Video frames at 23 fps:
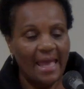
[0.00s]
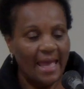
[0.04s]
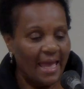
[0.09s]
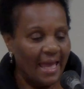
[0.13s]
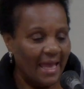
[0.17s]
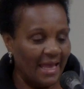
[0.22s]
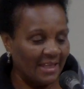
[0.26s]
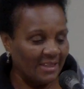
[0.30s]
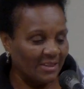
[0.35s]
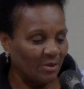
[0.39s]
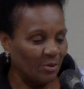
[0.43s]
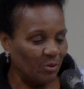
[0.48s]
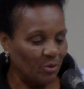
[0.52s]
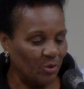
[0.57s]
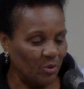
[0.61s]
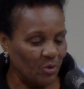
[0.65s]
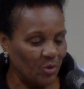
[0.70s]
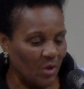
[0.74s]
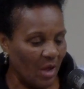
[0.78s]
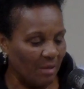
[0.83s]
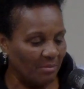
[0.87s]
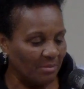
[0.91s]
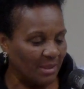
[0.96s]
And so,
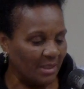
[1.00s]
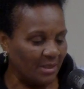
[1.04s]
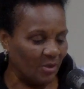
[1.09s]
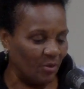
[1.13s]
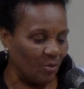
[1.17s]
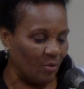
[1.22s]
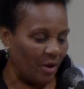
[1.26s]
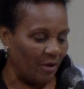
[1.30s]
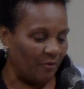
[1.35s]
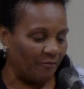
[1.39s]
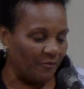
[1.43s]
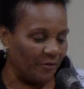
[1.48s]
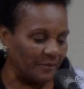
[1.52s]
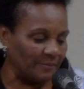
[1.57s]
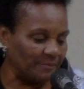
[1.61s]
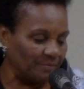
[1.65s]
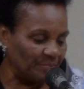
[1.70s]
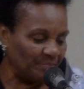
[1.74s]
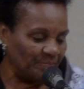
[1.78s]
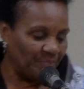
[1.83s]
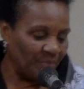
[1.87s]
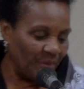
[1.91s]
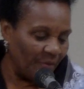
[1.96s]
you know, I'm just grateful
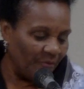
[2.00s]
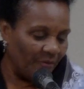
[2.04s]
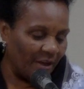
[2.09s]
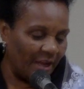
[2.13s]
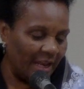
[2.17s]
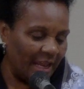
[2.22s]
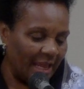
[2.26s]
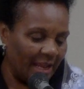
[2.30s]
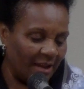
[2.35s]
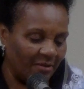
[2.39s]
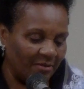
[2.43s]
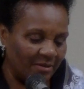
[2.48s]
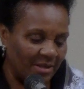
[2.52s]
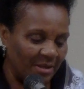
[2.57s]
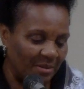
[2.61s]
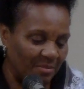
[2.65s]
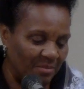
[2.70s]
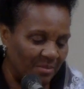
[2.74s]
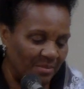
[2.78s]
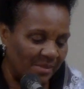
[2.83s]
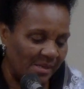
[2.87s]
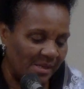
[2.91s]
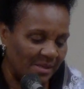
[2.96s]
for that
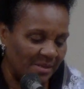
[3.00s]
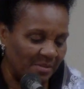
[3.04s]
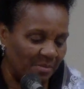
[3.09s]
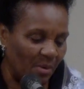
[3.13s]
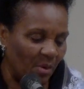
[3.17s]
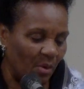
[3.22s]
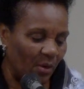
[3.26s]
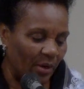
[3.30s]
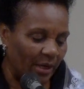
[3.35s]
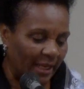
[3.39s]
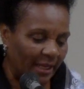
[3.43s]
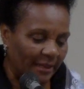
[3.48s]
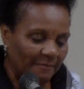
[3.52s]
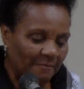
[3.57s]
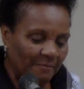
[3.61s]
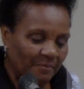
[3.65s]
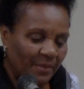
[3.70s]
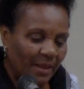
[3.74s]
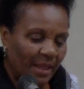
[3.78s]
this morning.